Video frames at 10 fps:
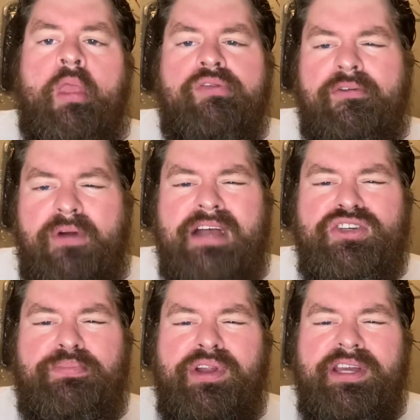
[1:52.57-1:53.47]
The fries are
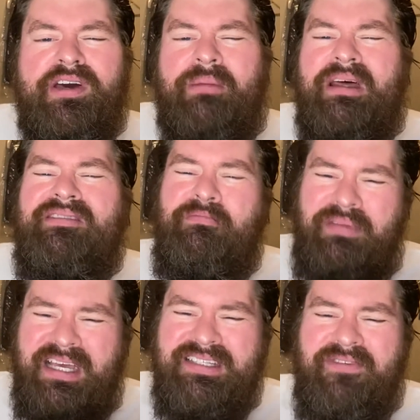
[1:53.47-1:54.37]
pretty good. I'm not the
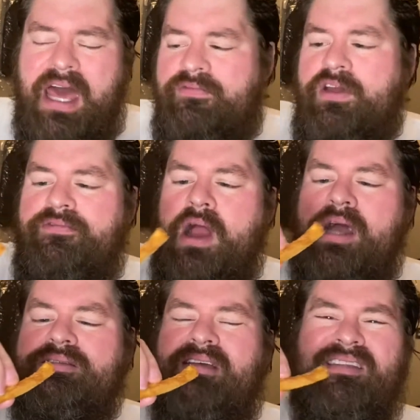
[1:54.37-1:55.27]
biggest fan of their
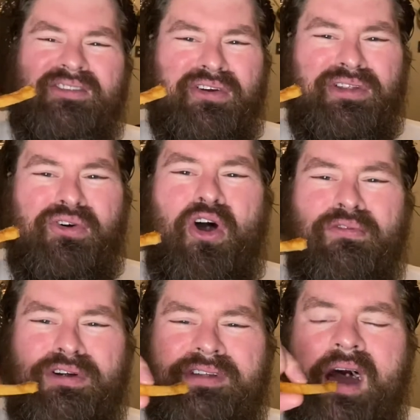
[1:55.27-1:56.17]
fries. I think they're a little
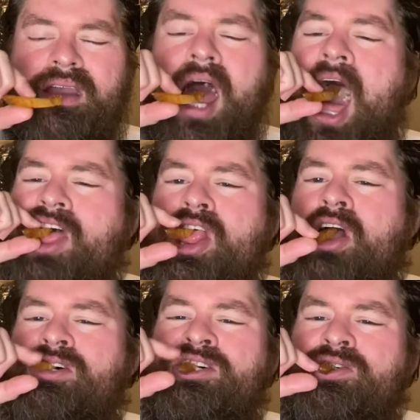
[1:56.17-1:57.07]
overdone.
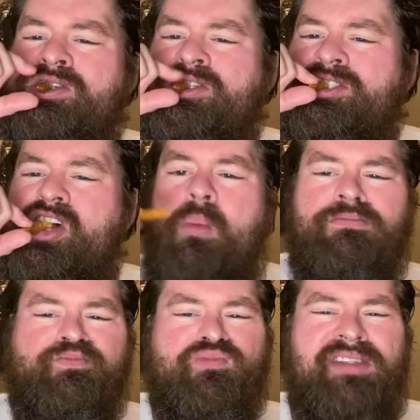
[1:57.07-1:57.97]

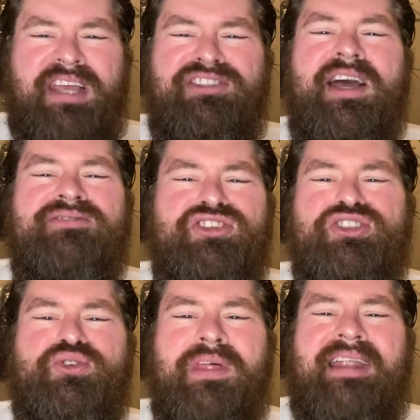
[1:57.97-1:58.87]
And they tend to
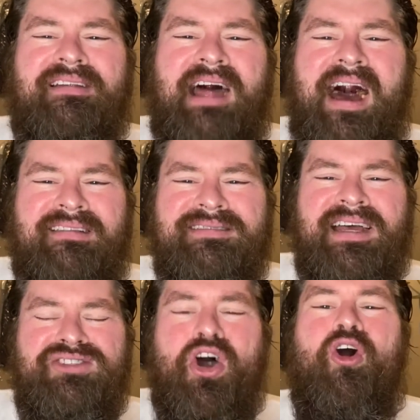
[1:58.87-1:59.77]
do that a lot. They
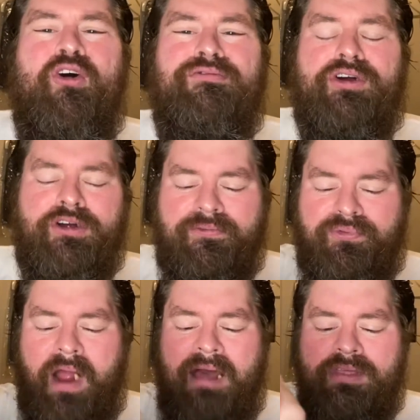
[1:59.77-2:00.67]
tend to over
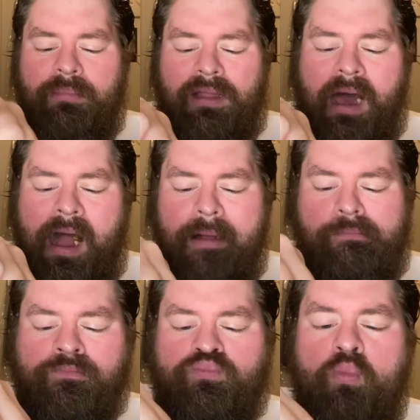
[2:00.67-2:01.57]
fry them a lot.
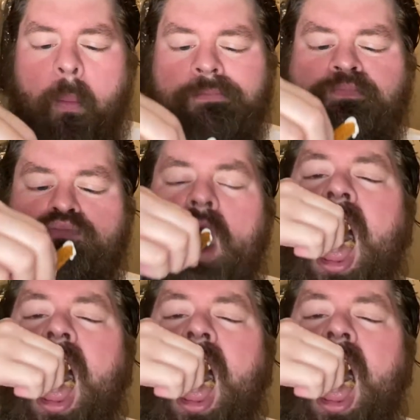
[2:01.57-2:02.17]
Mm.